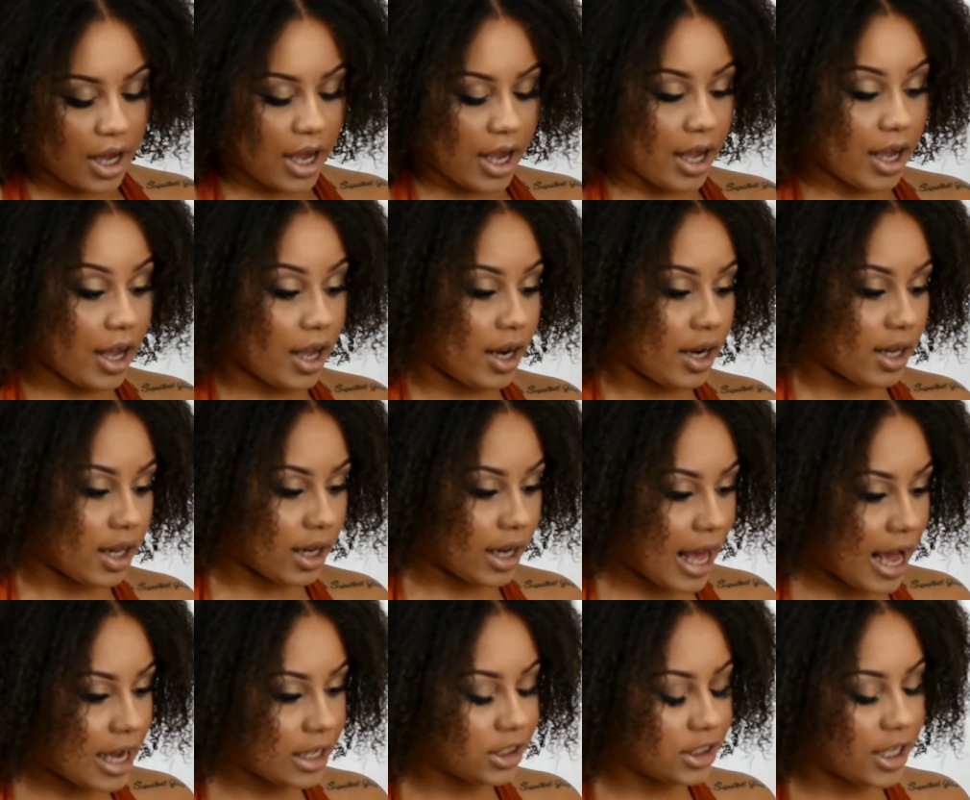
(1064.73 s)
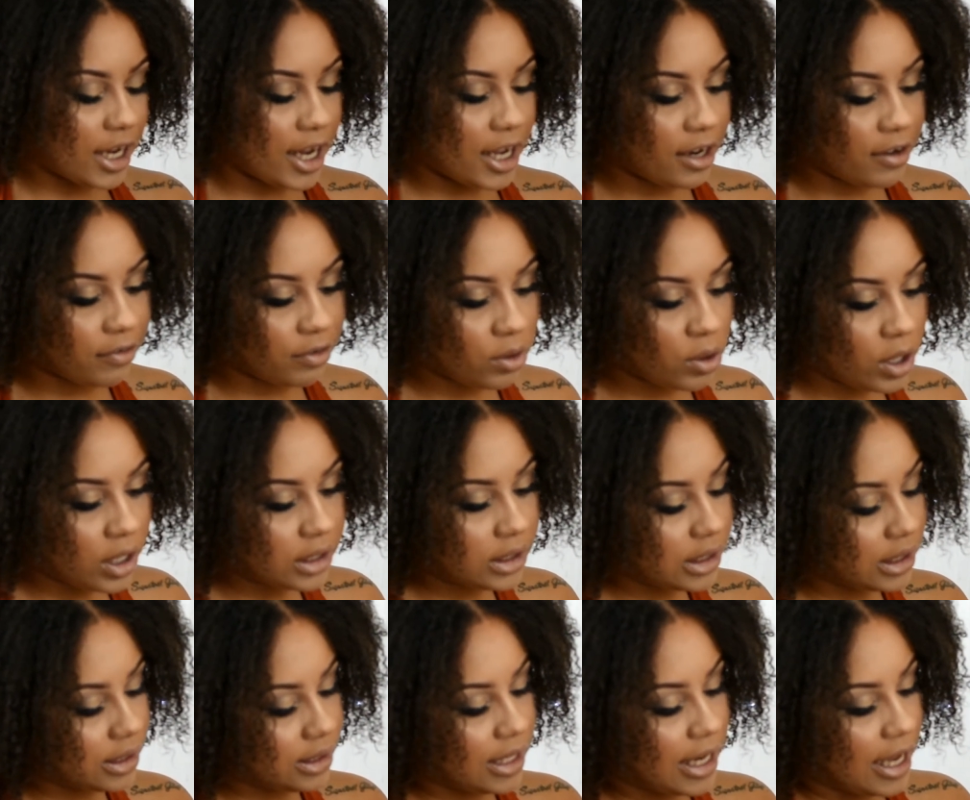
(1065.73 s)
And the last shade, of course,
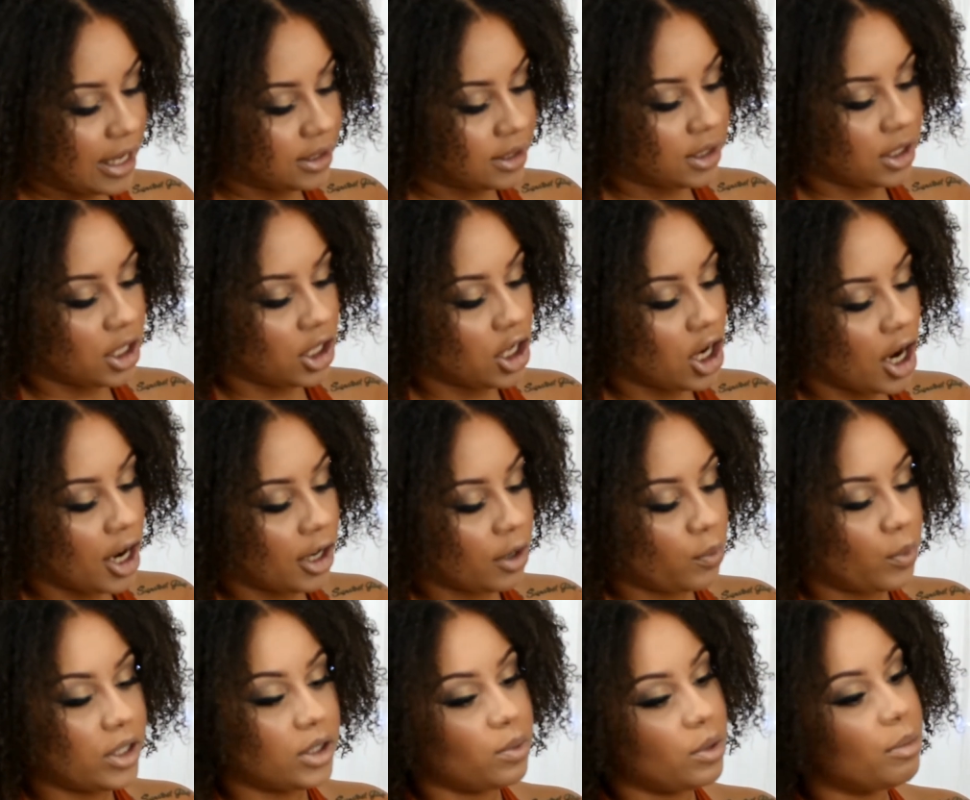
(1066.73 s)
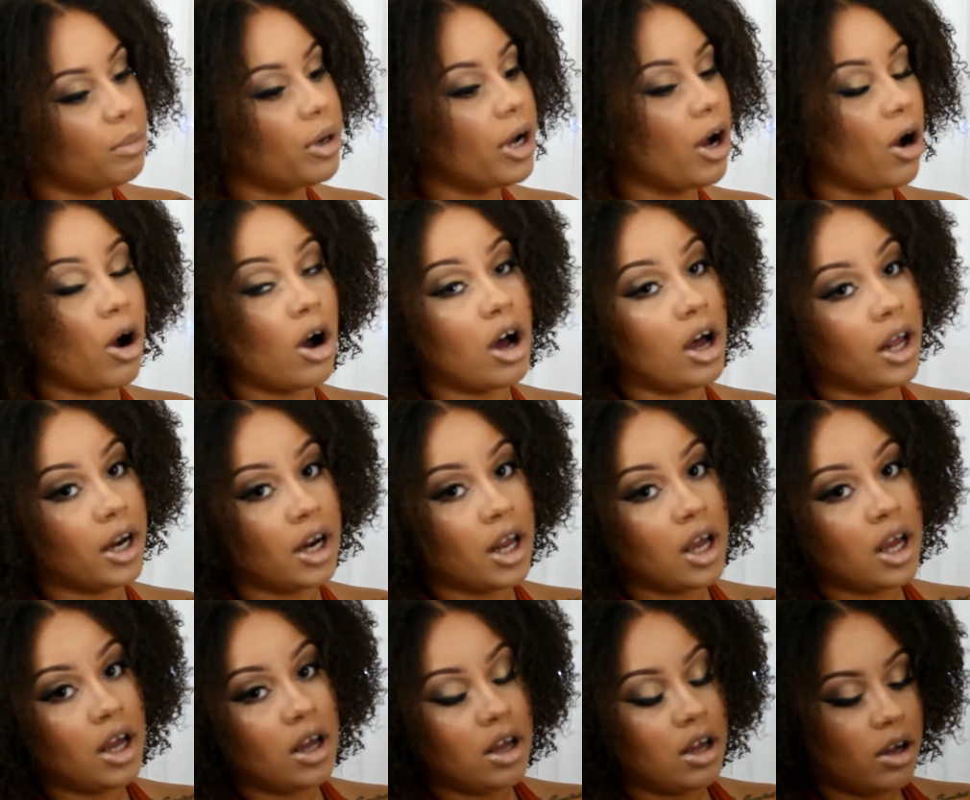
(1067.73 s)
is Dance in the Dark, which we put on,
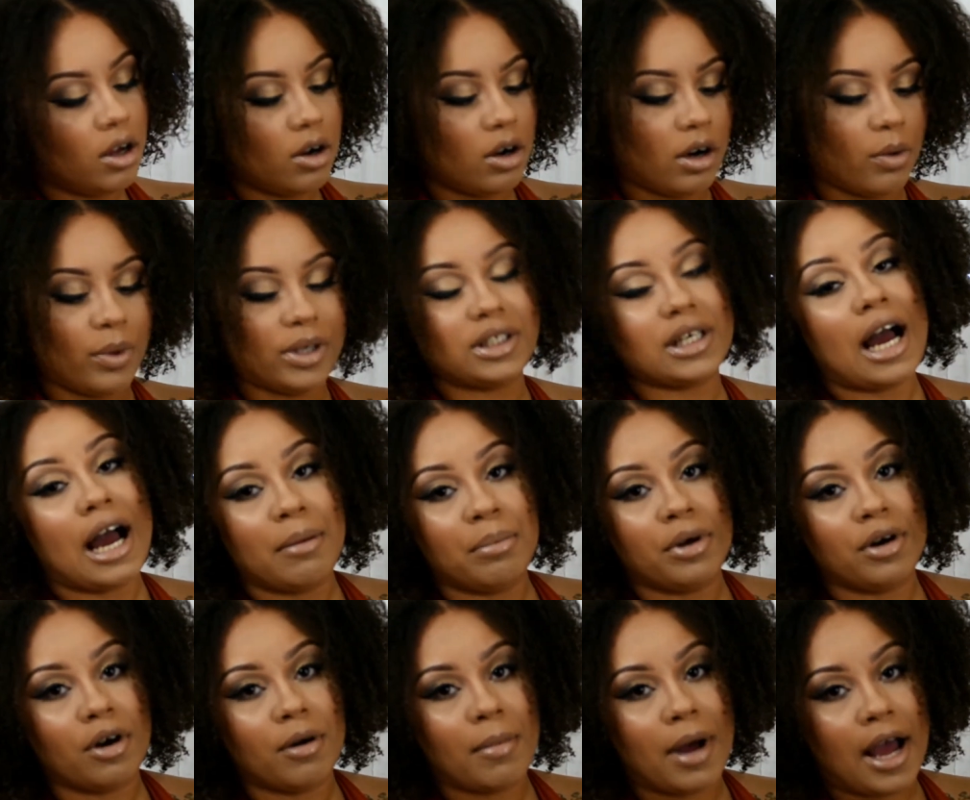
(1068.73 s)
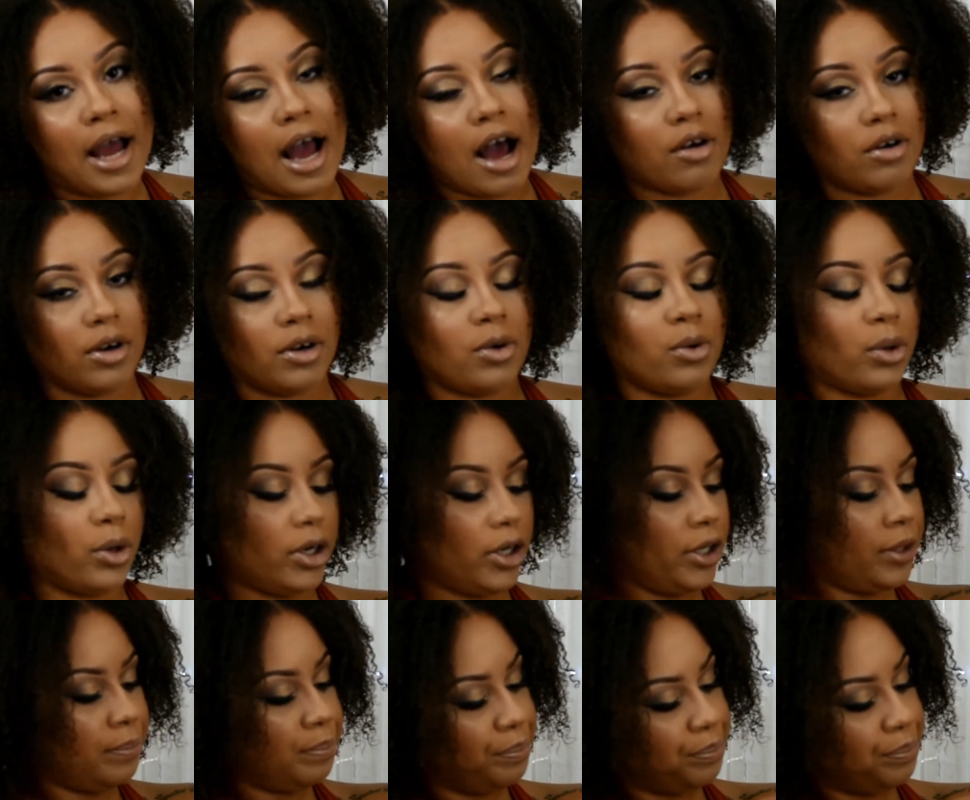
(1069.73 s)
or which I put on my outer corner.